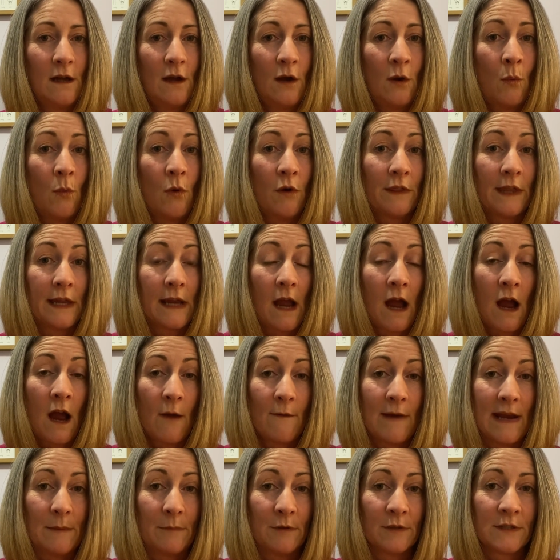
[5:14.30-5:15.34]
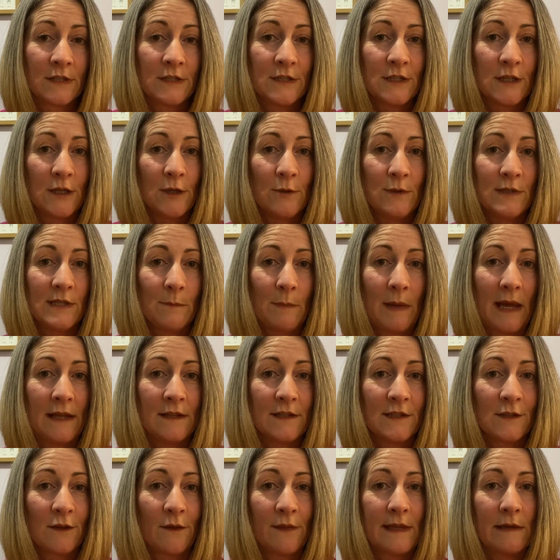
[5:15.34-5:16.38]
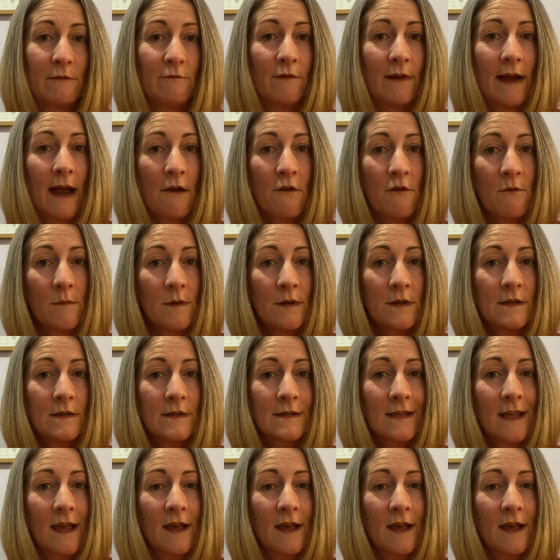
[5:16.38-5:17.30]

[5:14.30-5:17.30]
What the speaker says: What they are able to do depends on the environment